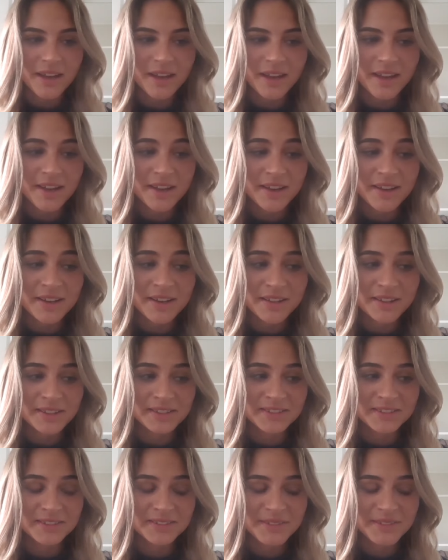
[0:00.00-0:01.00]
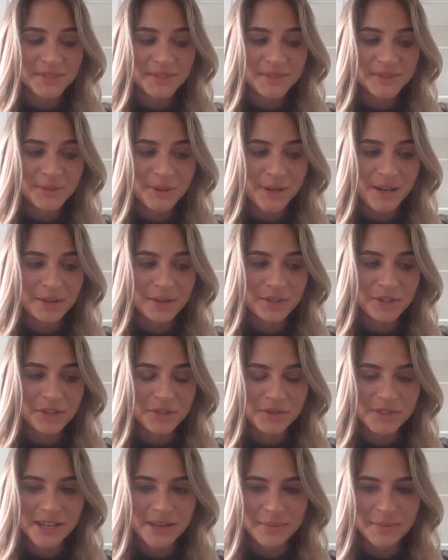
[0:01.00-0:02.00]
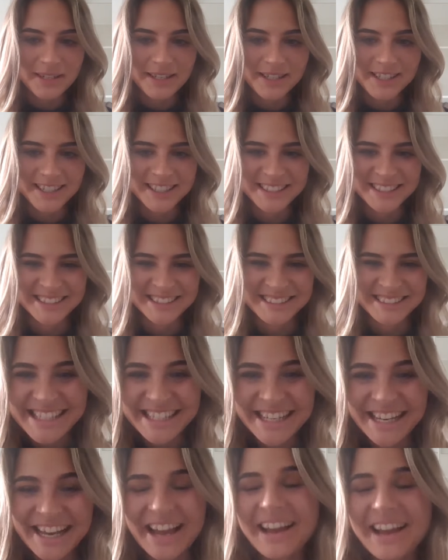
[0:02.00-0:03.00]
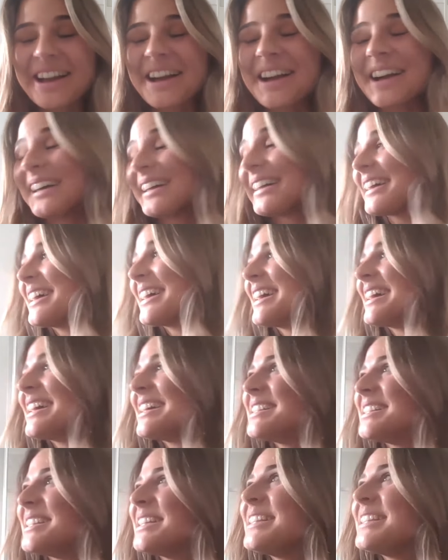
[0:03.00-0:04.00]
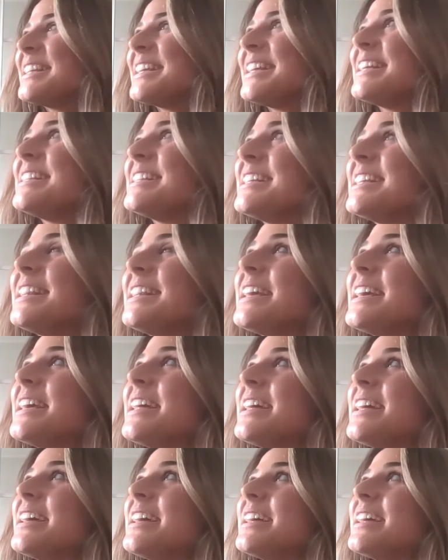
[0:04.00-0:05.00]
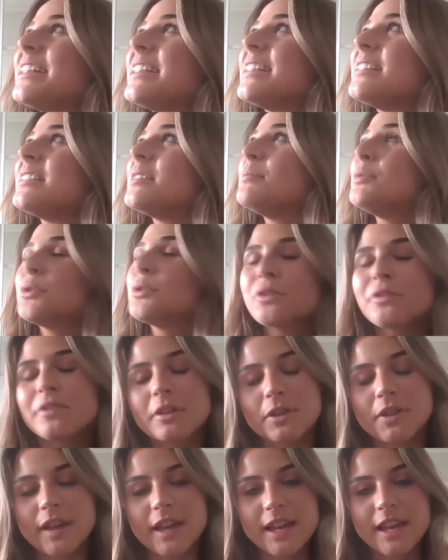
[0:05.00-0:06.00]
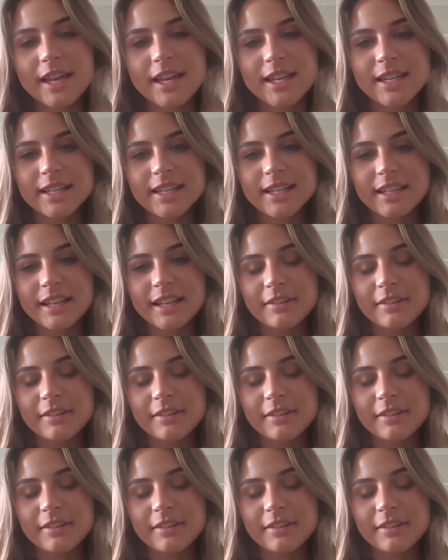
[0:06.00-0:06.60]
Uh, wow, choose happiness. See, uh, see the see the the beautiful thing in